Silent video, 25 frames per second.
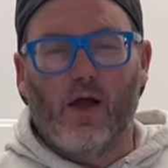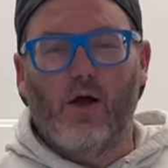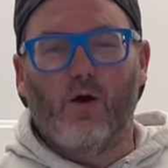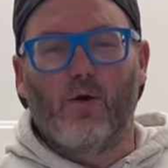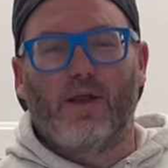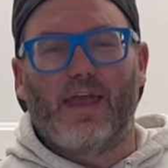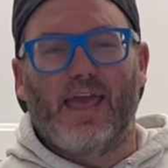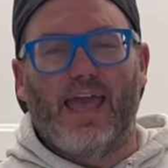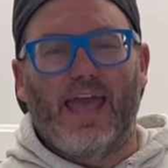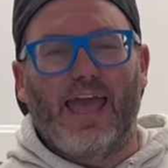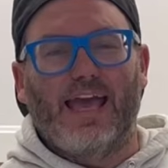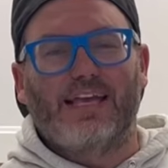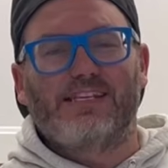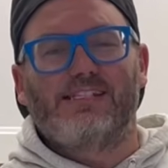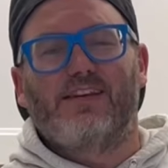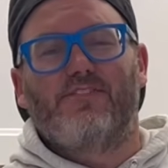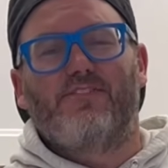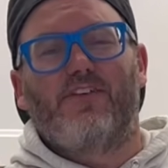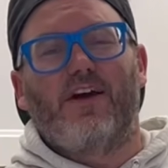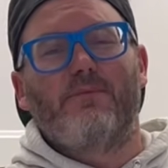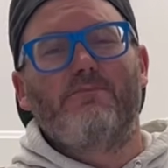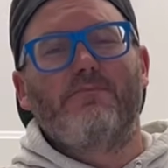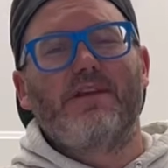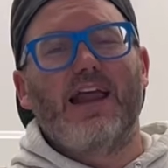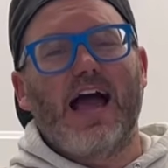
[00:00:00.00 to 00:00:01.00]
Okay, as
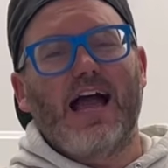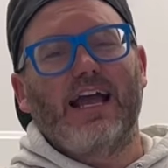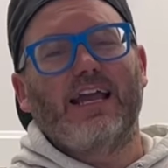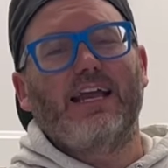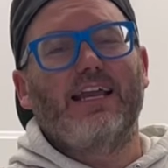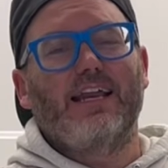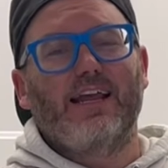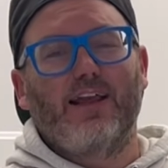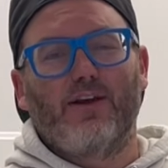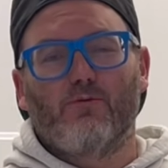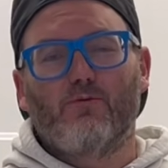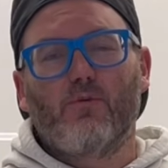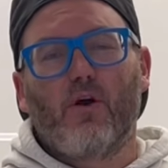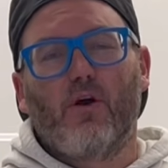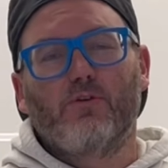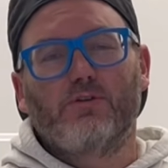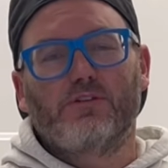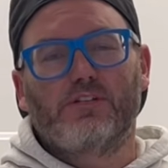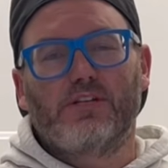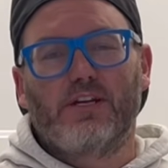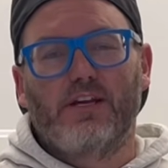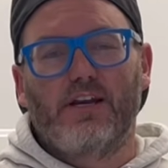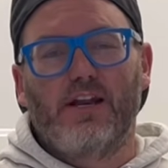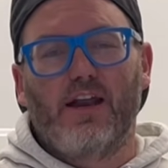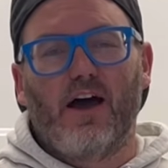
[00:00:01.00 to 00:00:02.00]
if I'm not gonna get
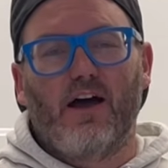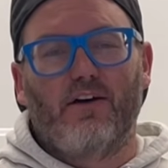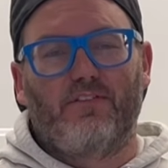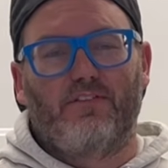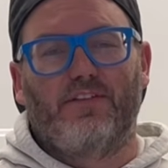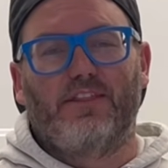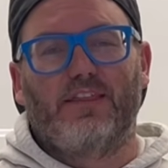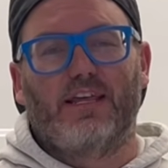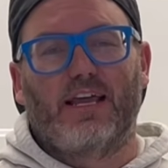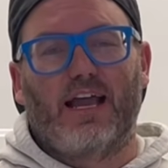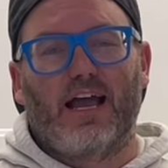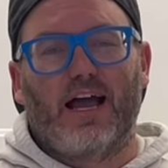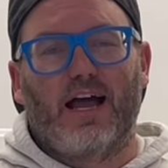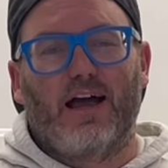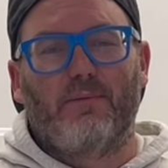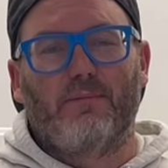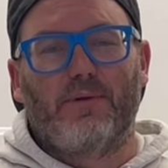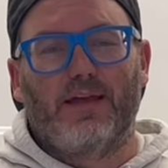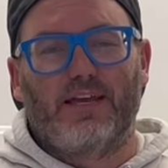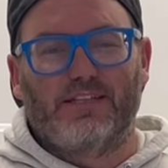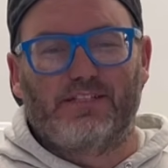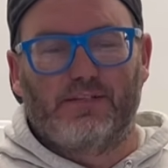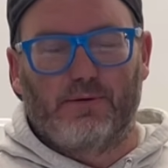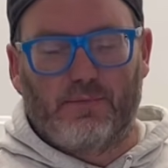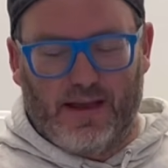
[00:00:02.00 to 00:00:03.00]
roasted enough in the
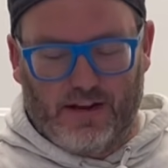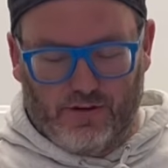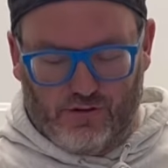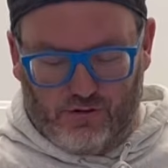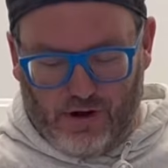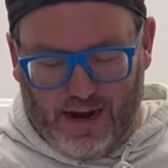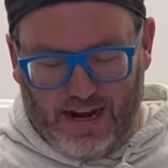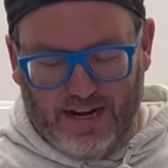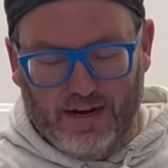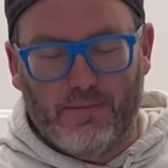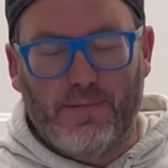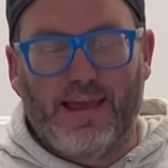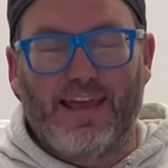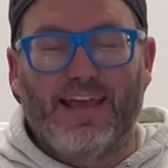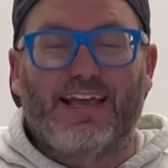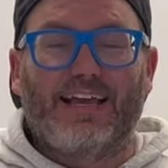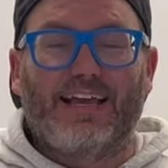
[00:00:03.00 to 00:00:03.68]
comments about trying to make